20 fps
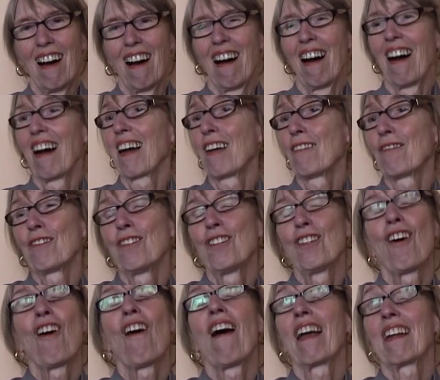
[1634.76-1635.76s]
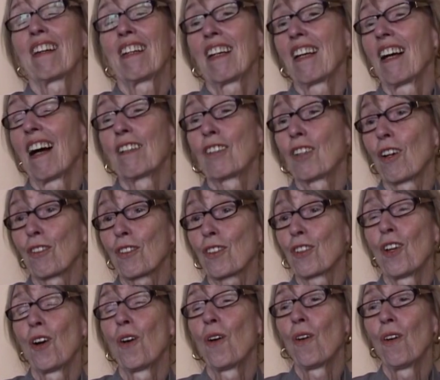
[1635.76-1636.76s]
I have no idea. I don't
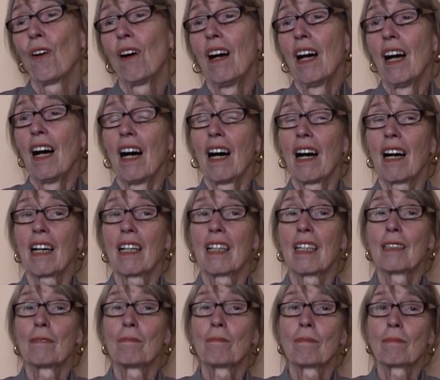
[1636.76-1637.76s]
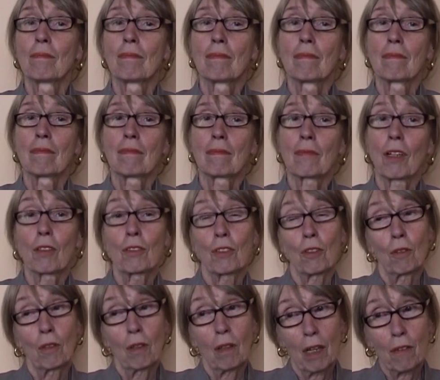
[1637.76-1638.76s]
know.
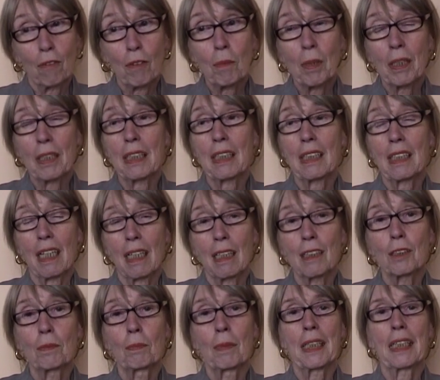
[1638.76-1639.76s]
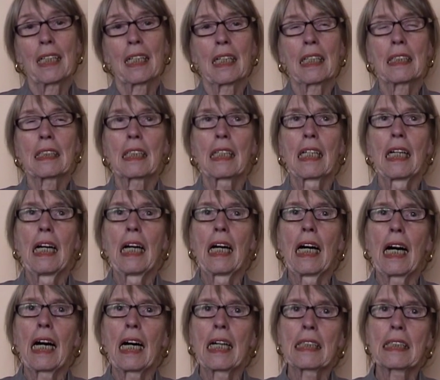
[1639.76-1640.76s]
Although everybody tells me that.
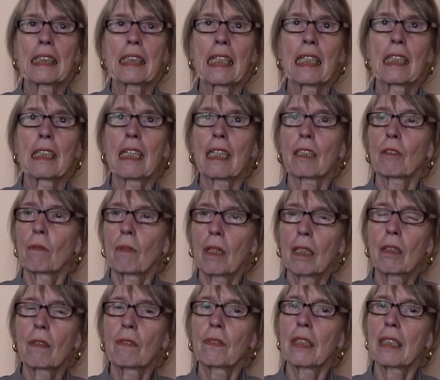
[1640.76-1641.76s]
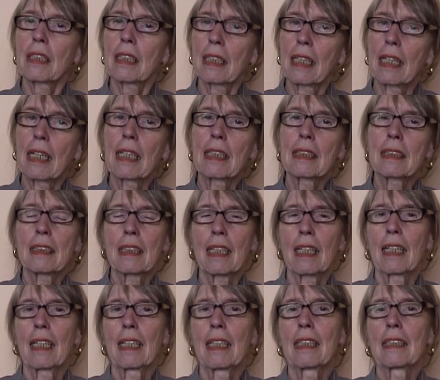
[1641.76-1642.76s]
I think that one of the things
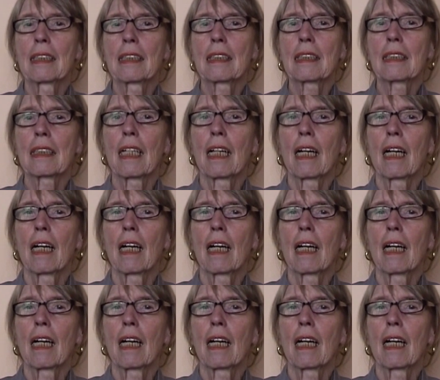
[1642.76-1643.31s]
is